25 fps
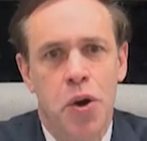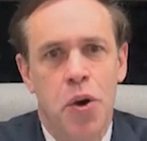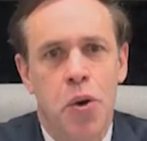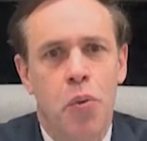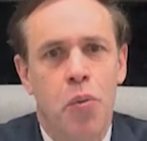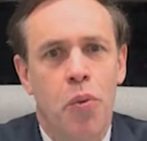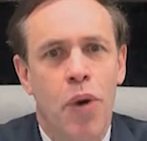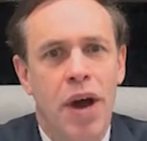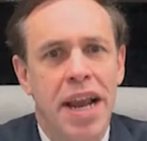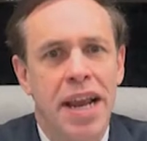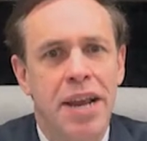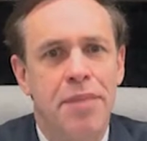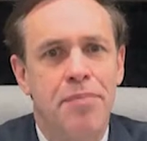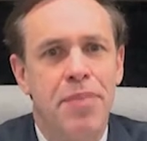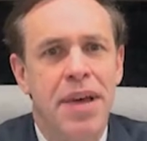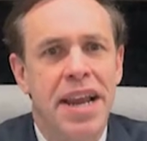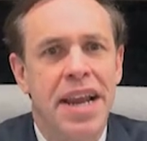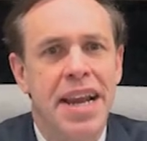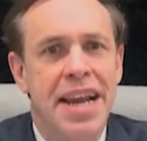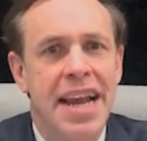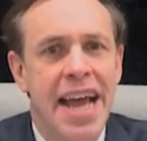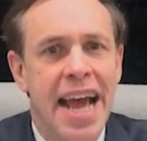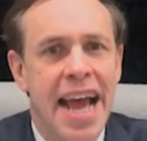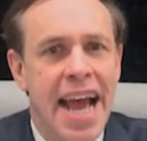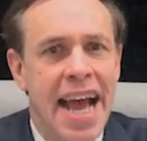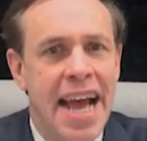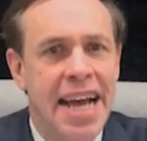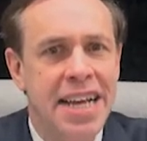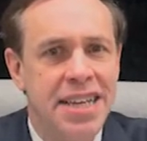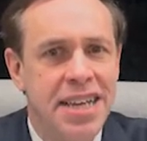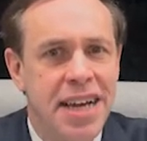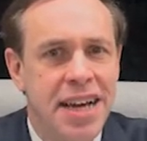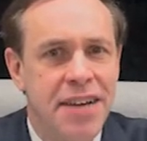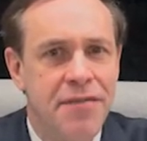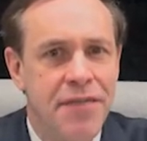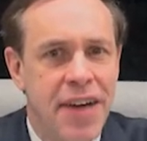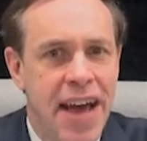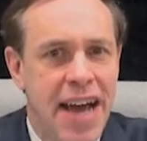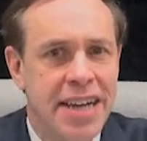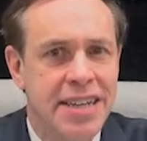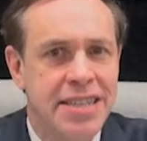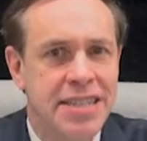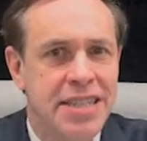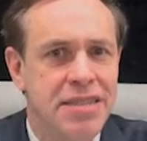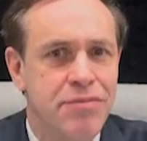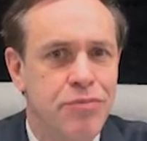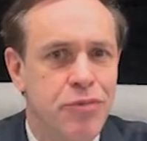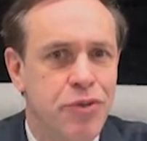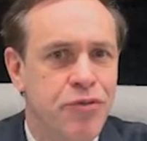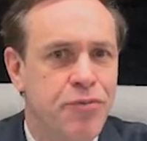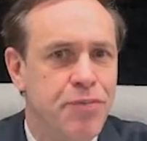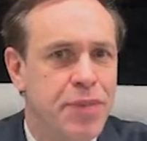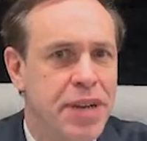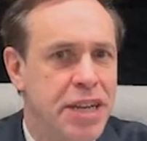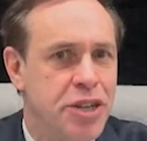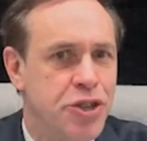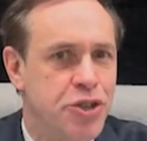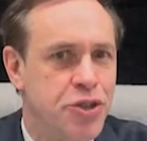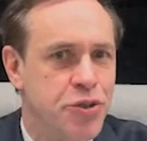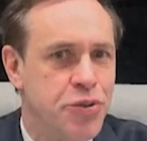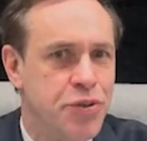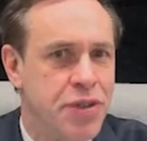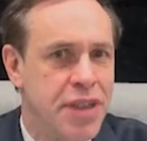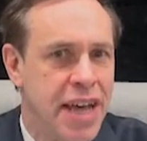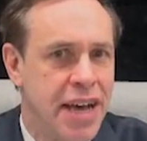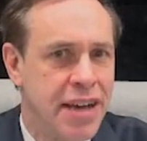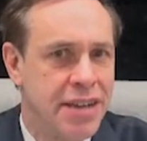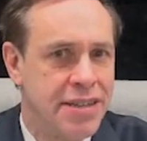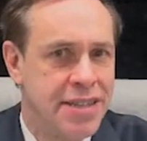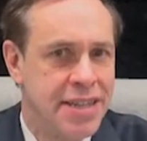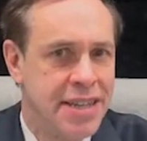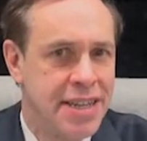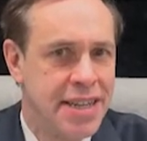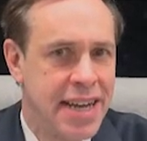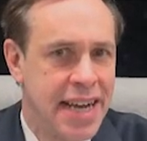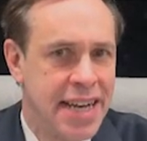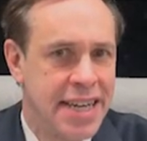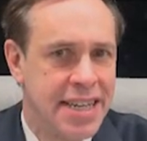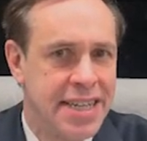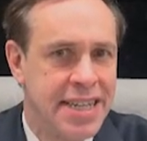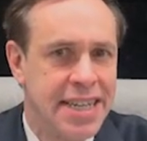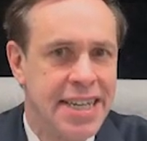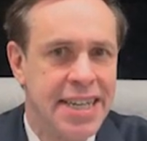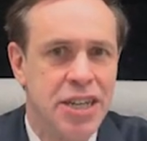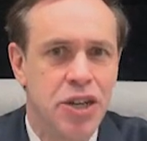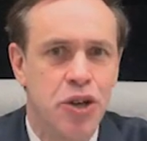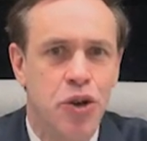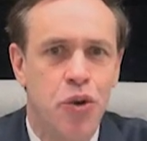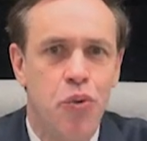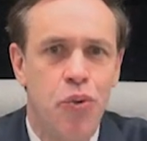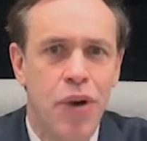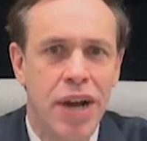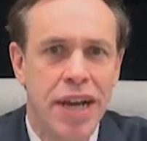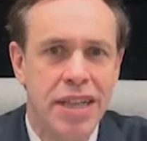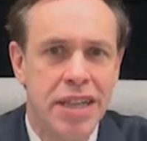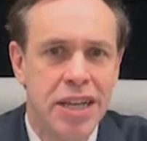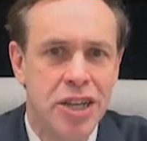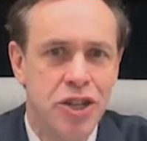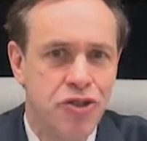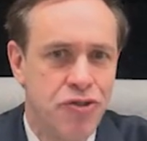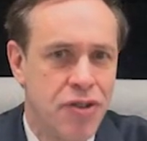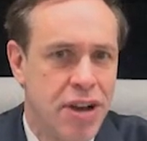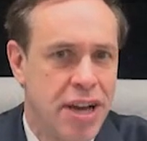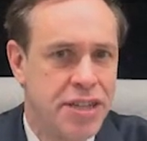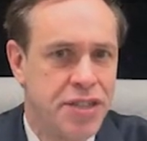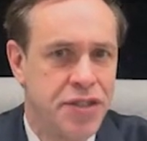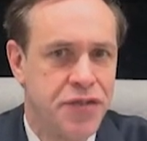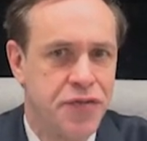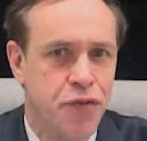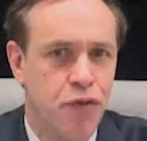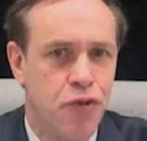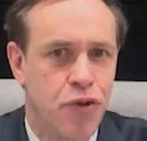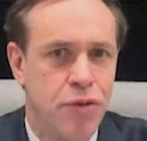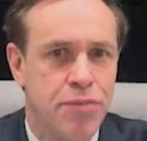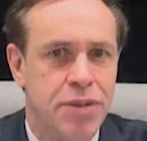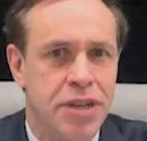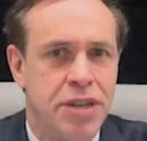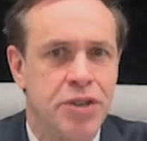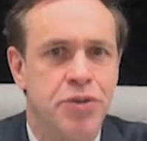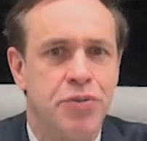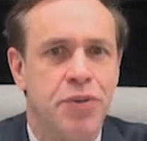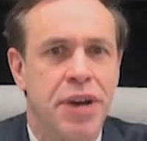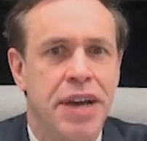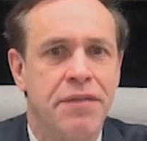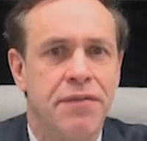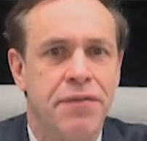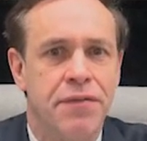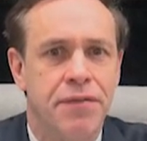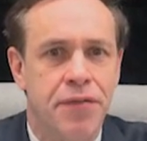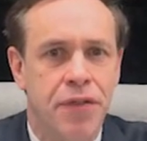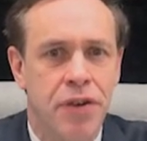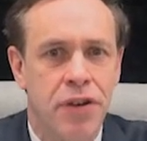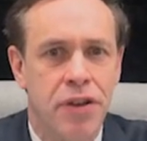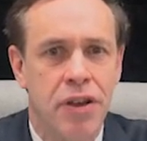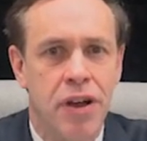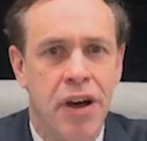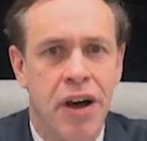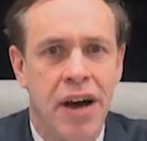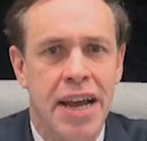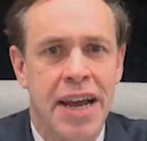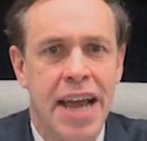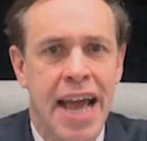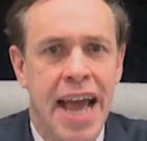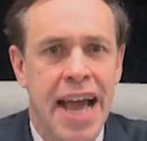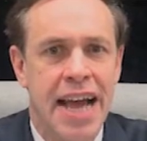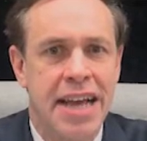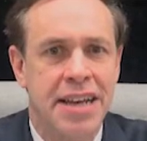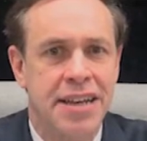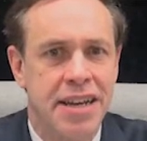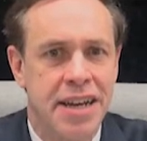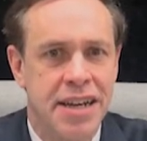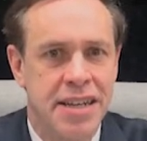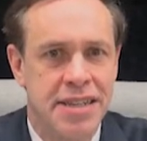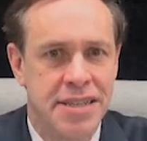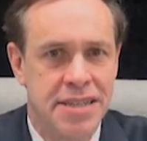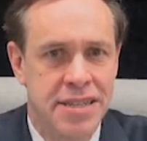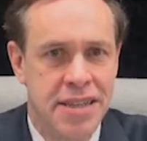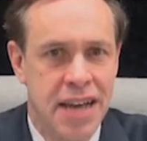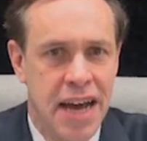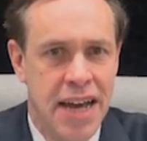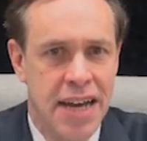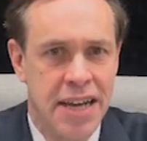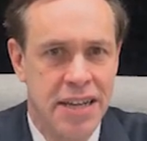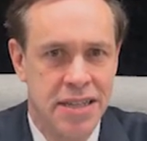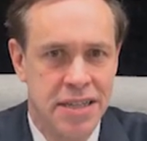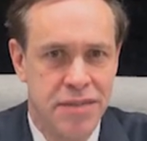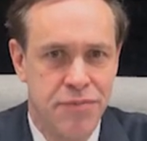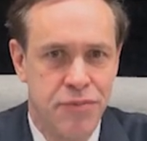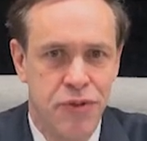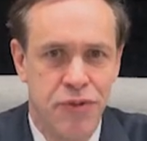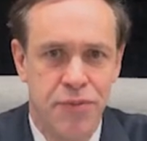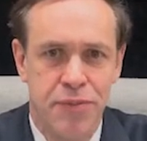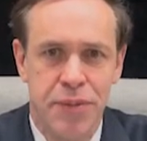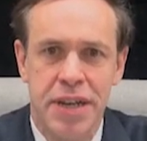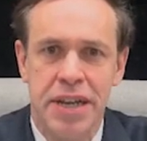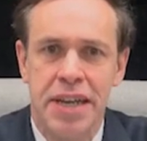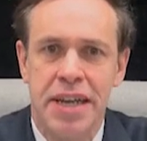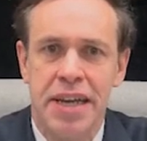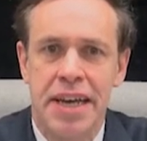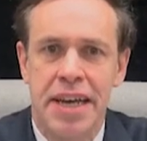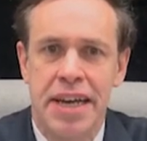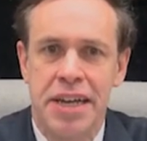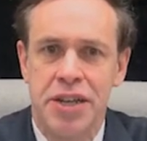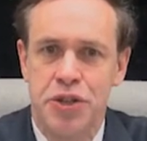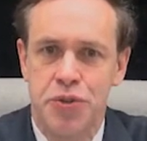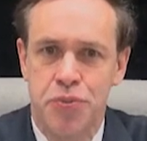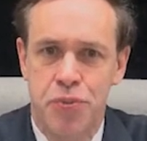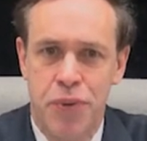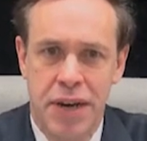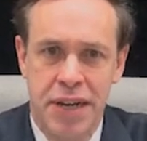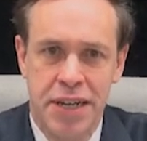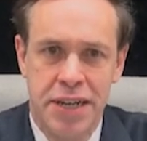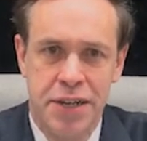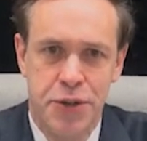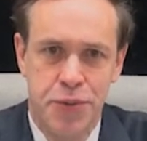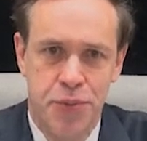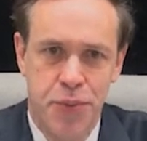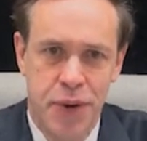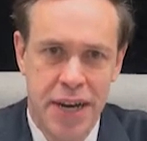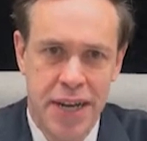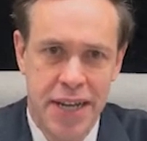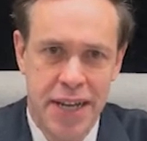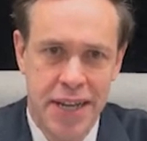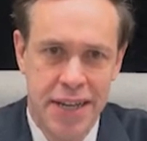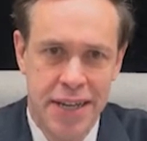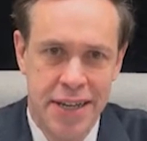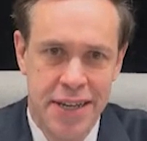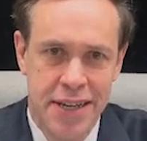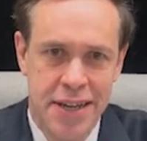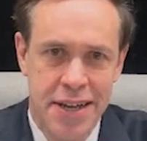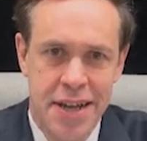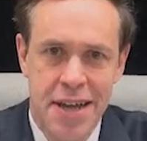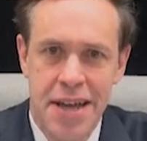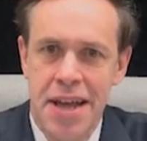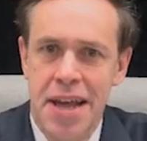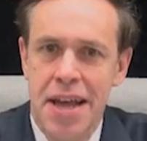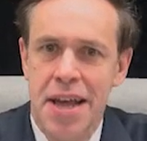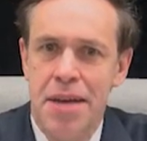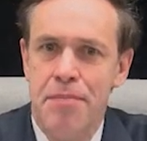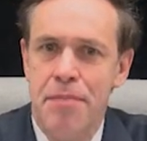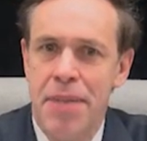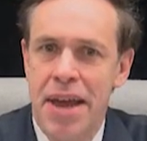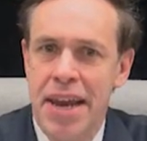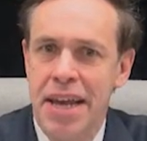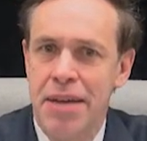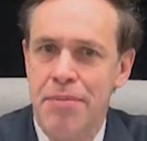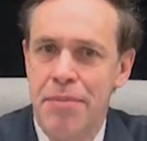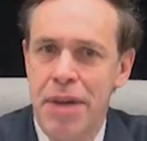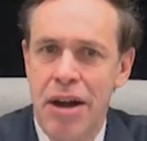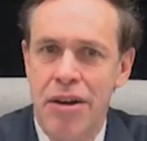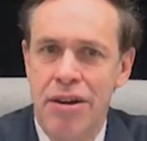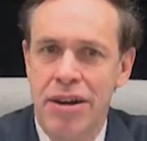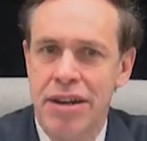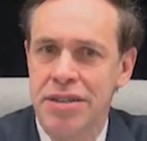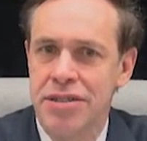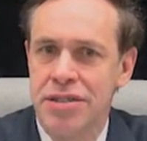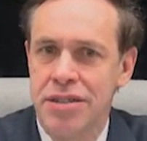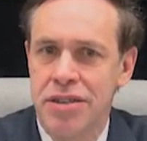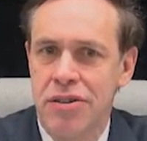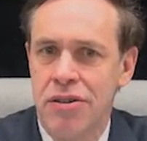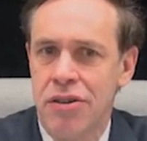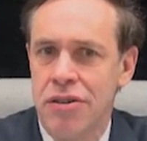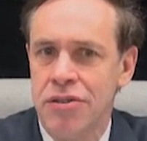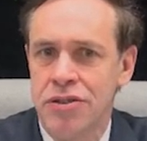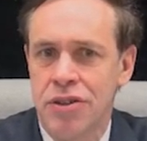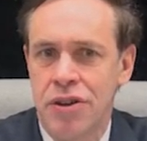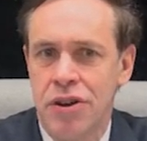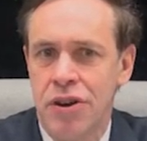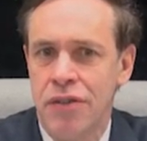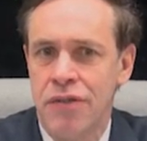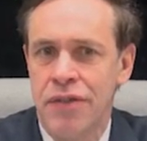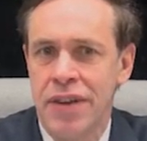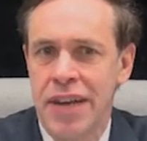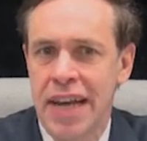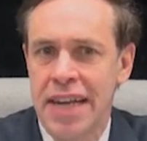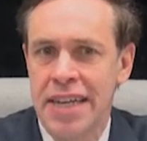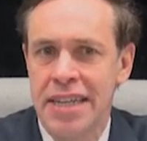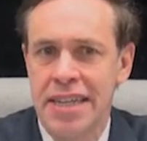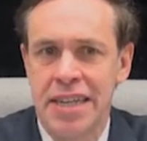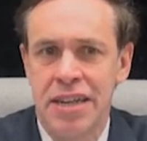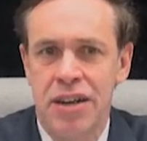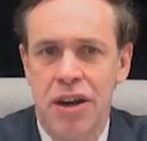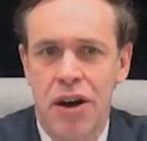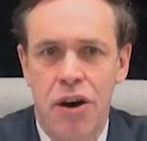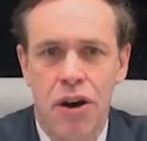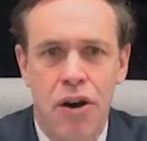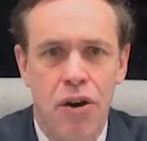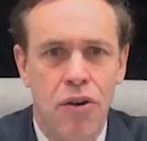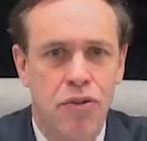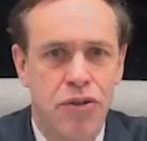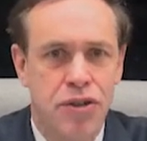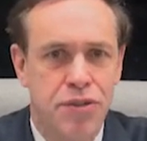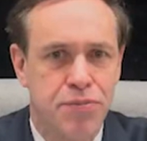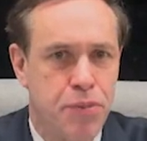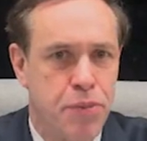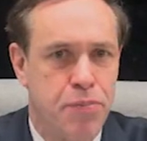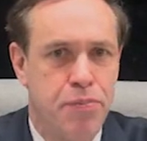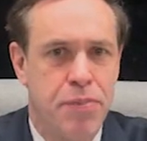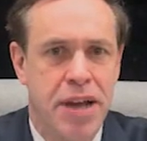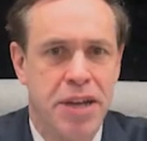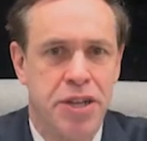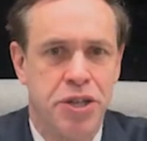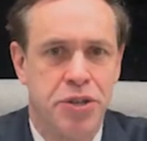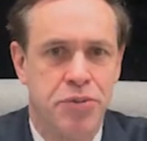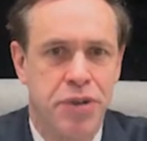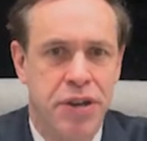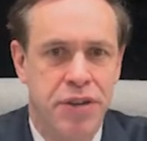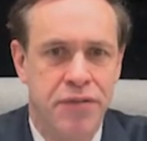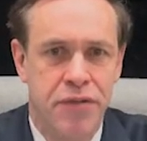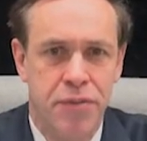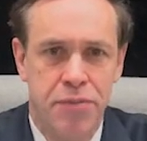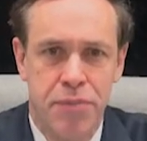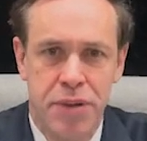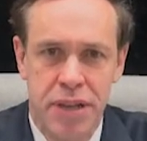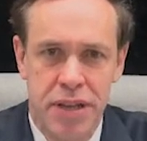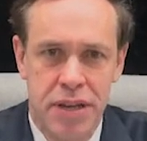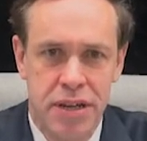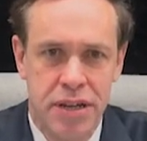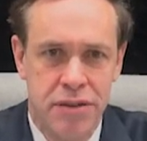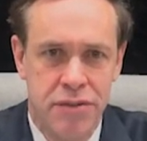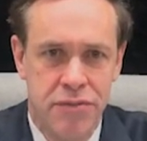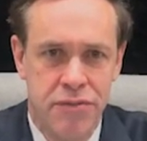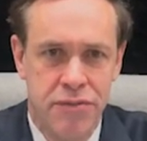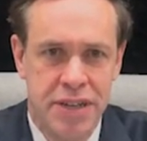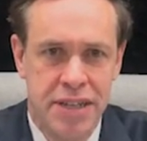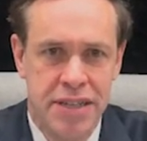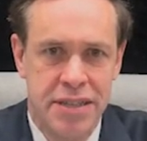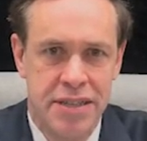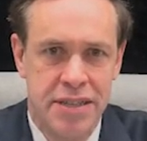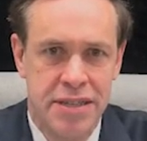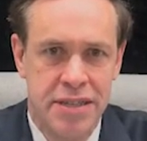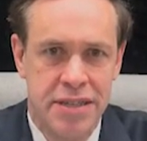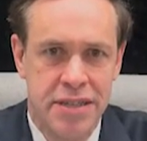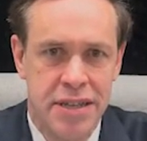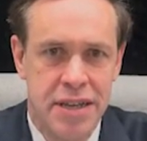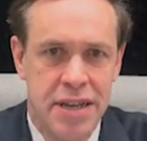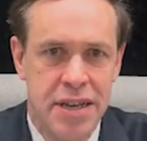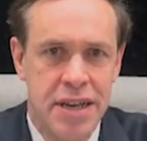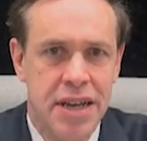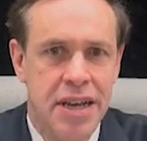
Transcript: What had been an anti-vaccine movement in 2019 quickly transformed into a full-on anti-science movement in 2020. Many Americans called COVID-19 a hoax perpetuated for political reasons.